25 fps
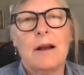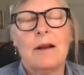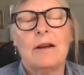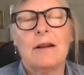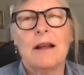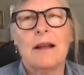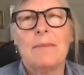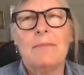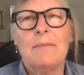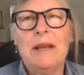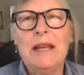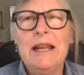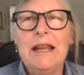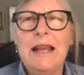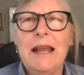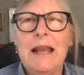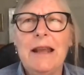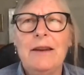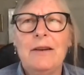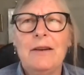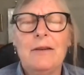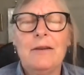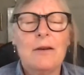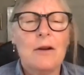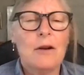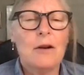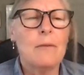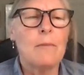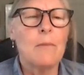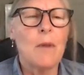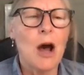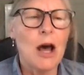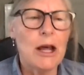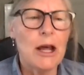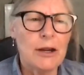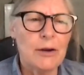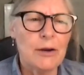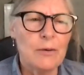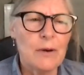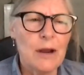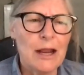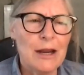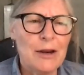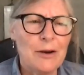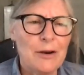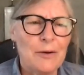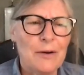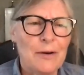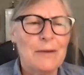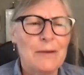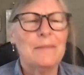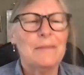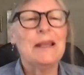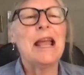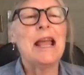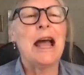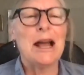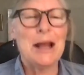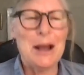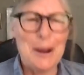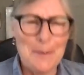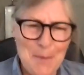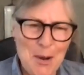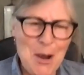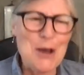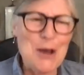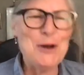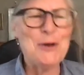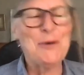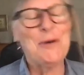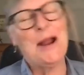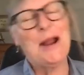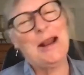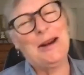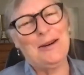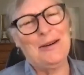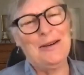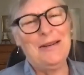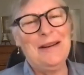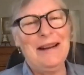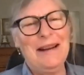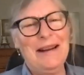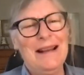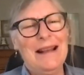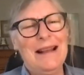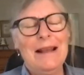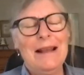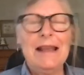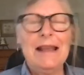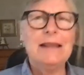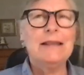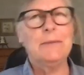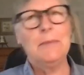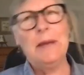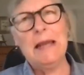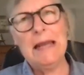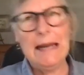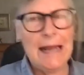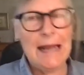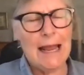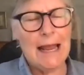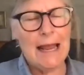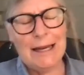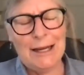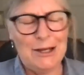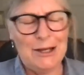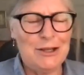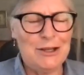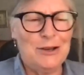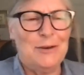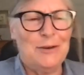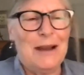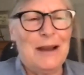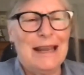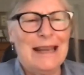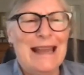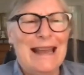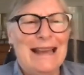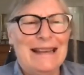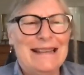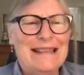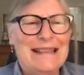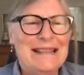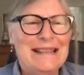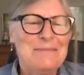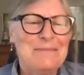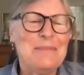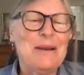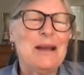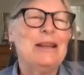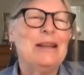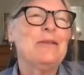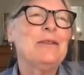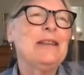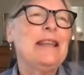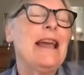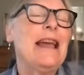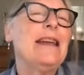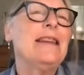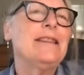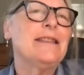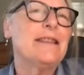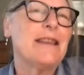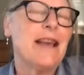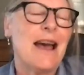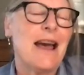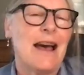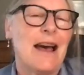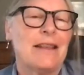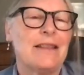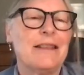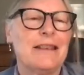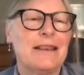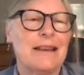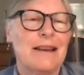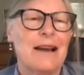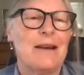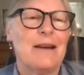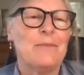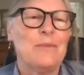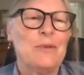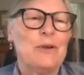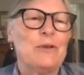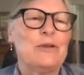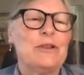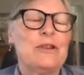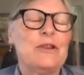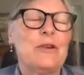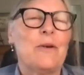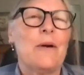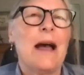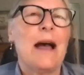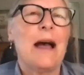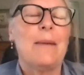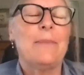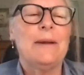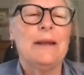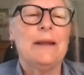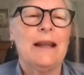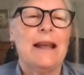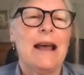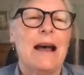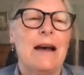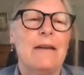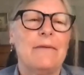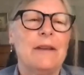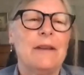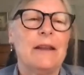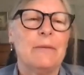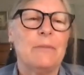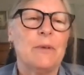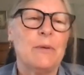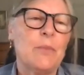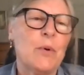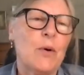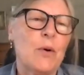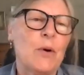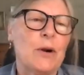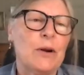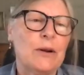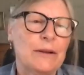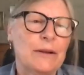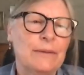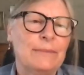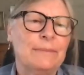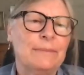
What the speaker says: mediator or moderator? Yeah, a moderator. He's mediating too, I guess. Yes. But yay, Seth. We're so happy to have him aboard.